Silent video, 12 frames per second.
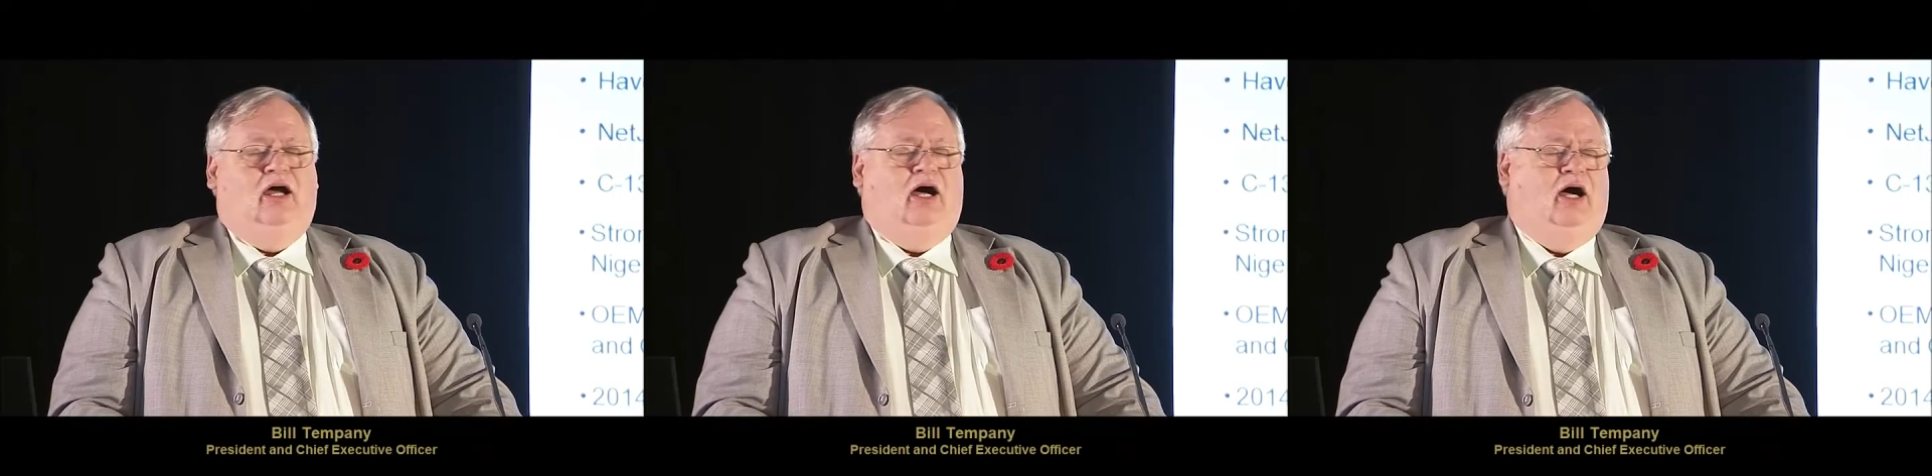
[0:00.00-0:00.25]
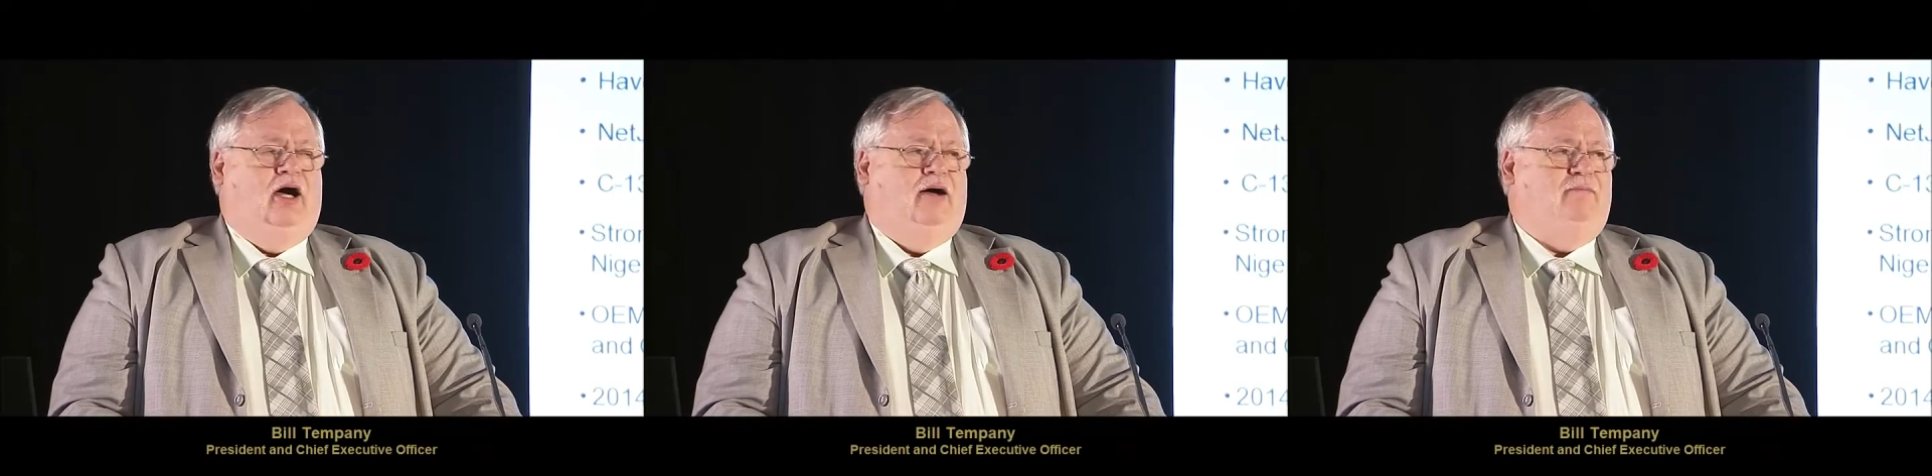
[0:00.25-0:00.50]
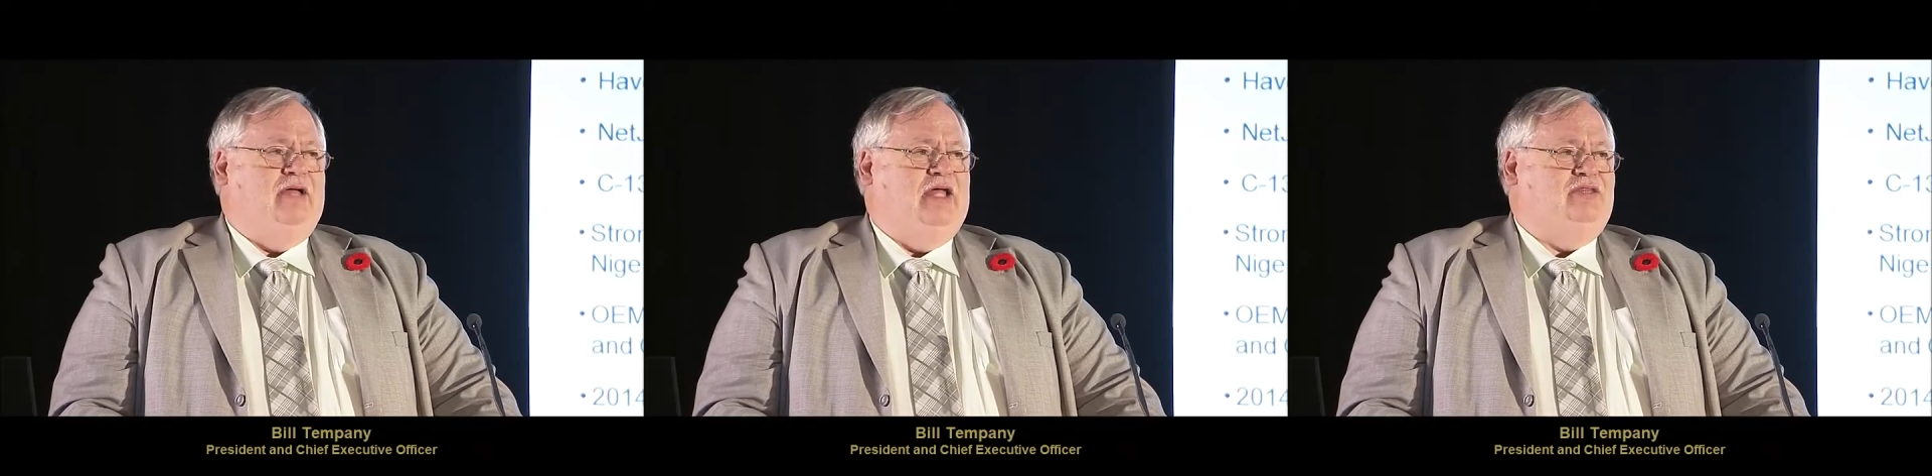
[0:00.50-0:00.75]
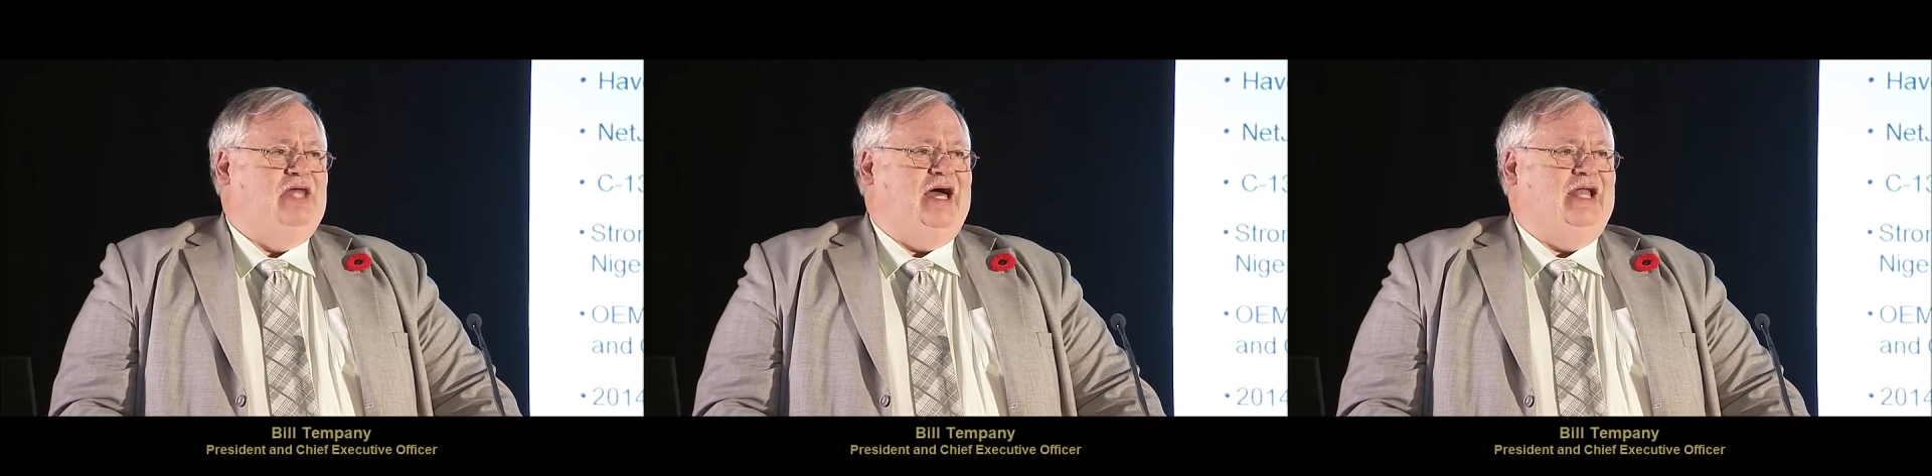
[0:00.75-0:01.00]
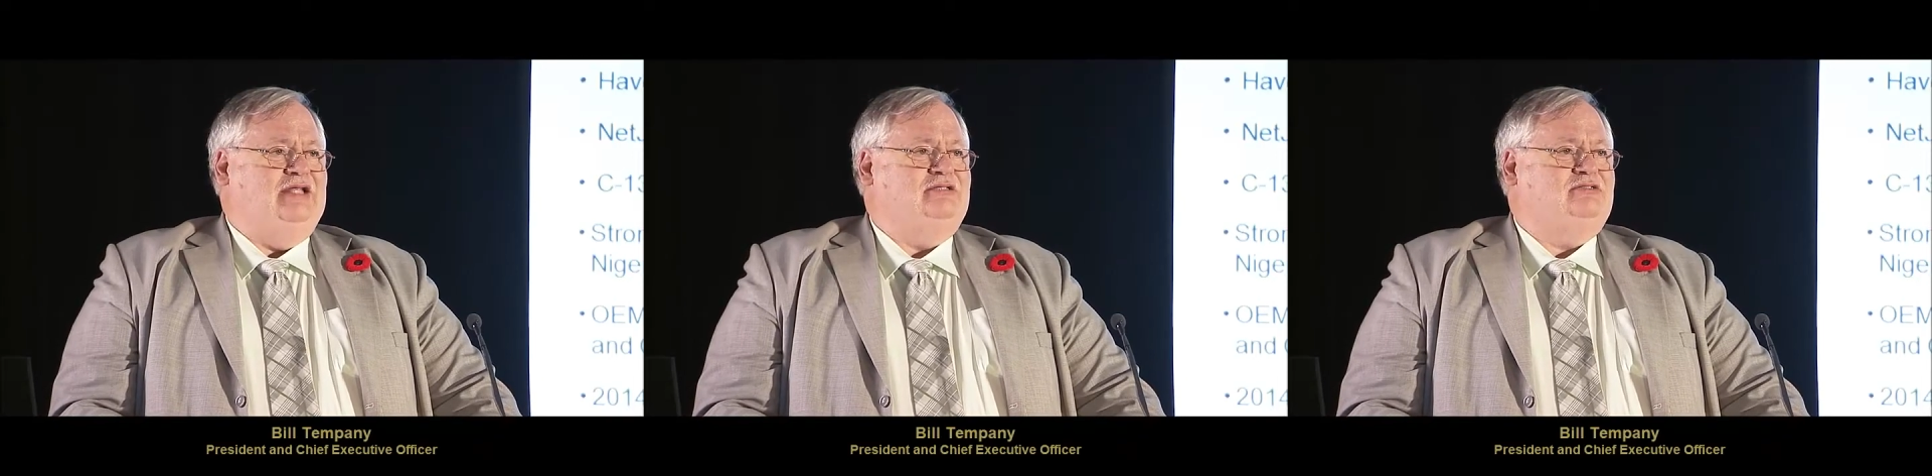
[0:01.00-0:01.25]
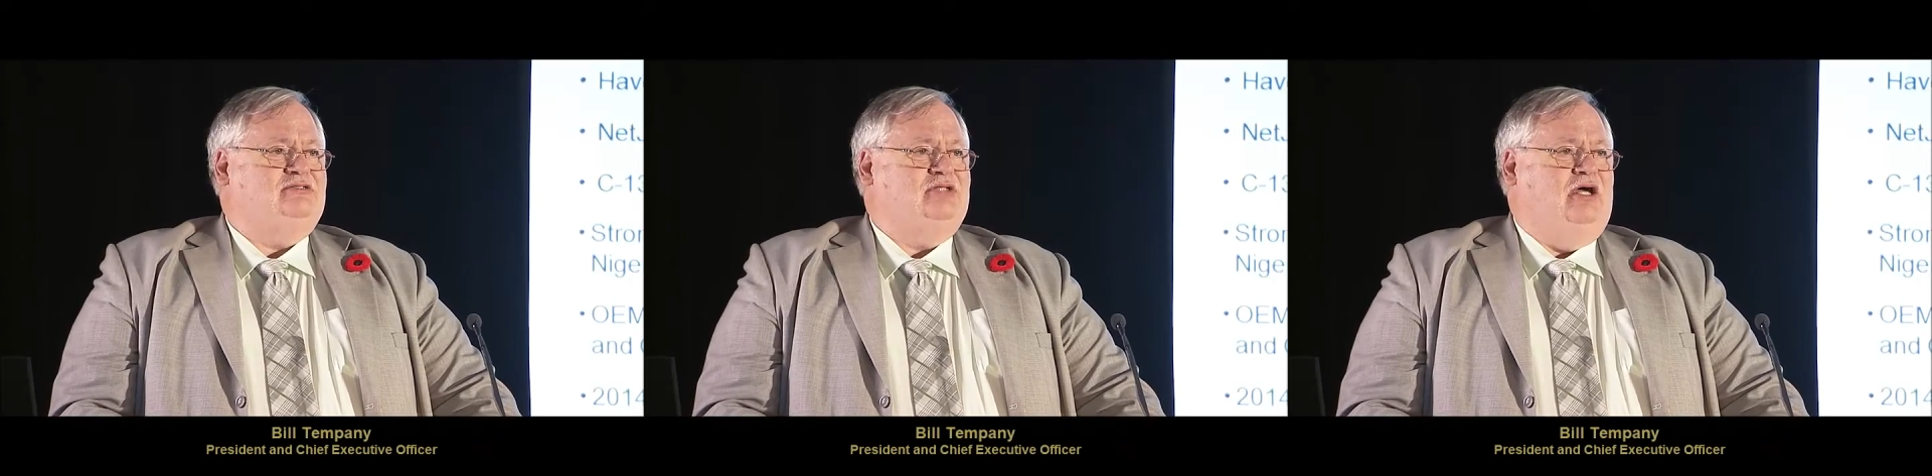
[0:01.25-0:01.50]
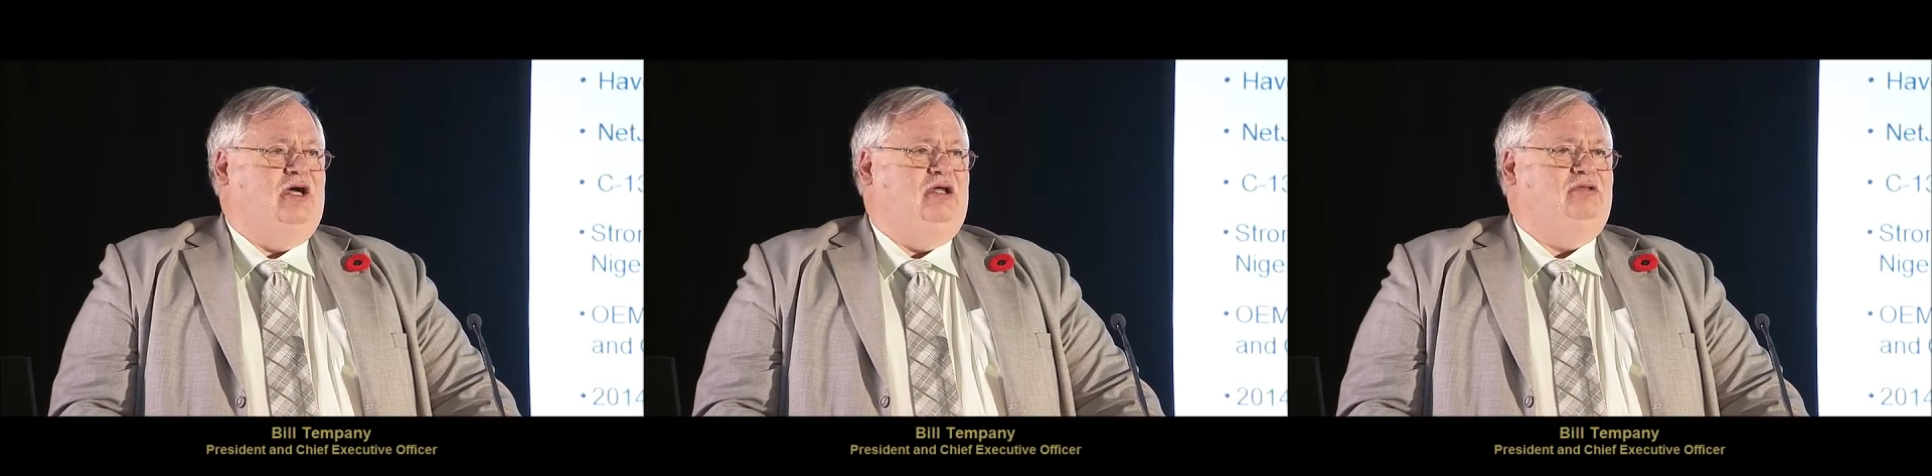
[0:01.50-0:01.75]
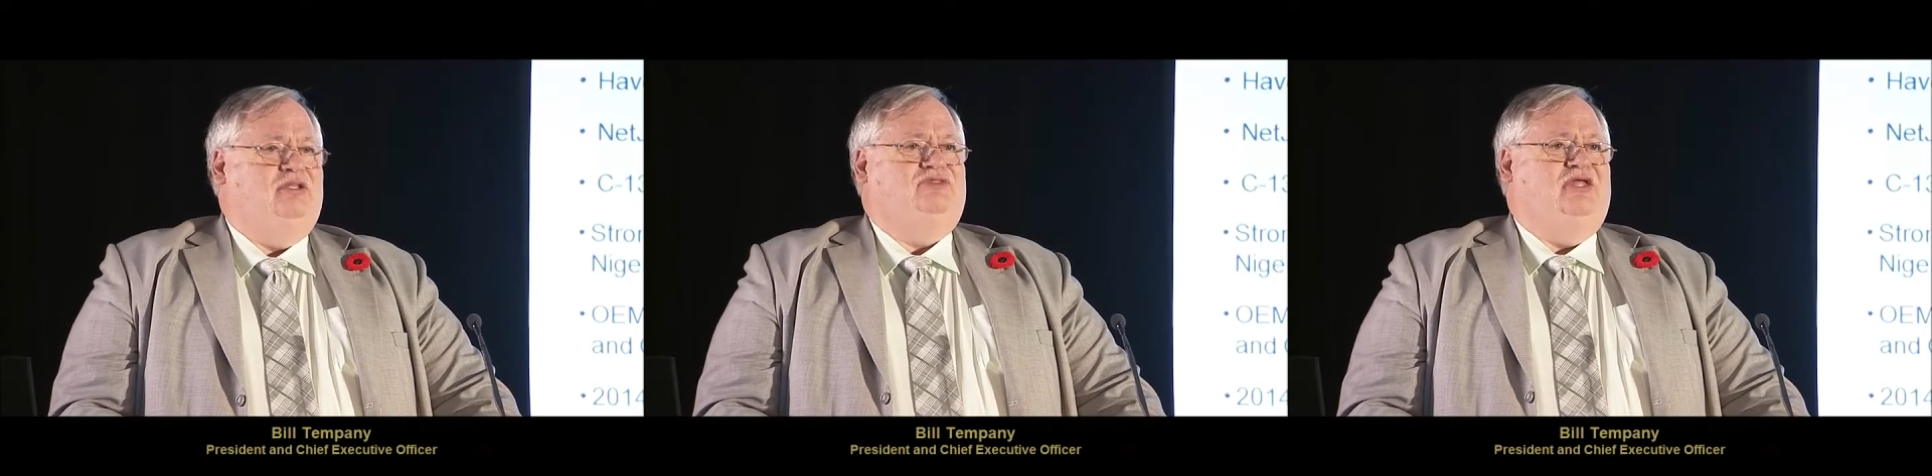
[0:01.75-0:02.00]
and that is the